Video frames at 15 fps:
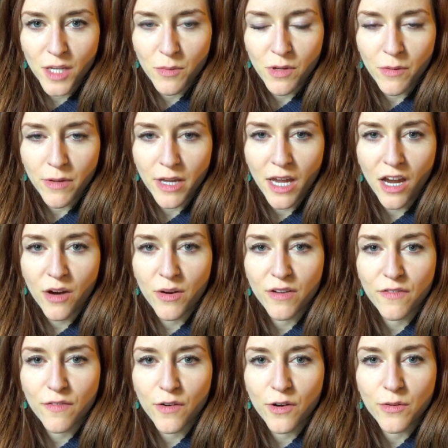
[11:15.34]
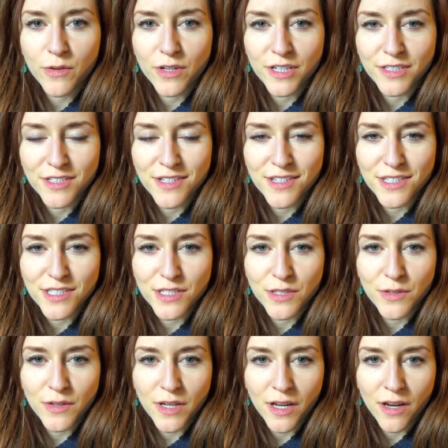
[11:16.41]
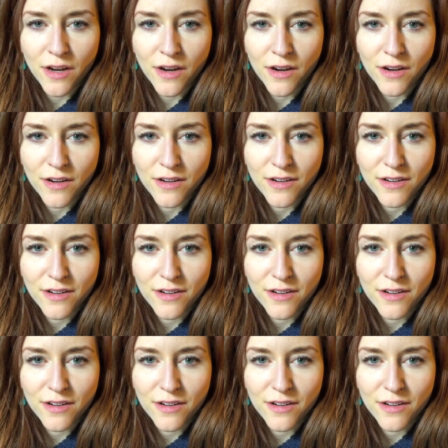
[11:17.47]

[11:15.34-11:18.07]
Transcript: May we carry forward into this new year